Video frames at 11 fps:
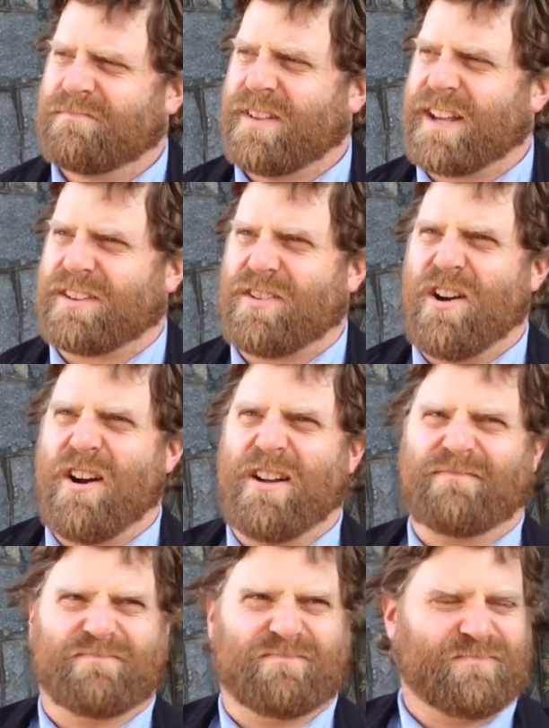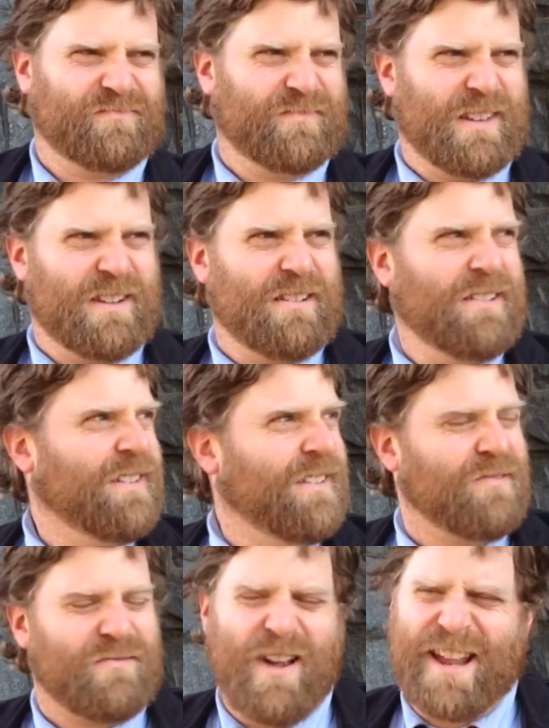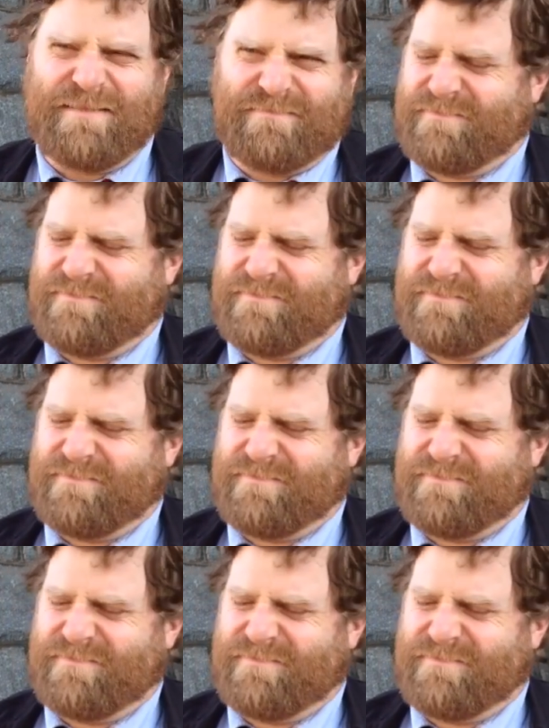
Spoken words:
play guitar, and write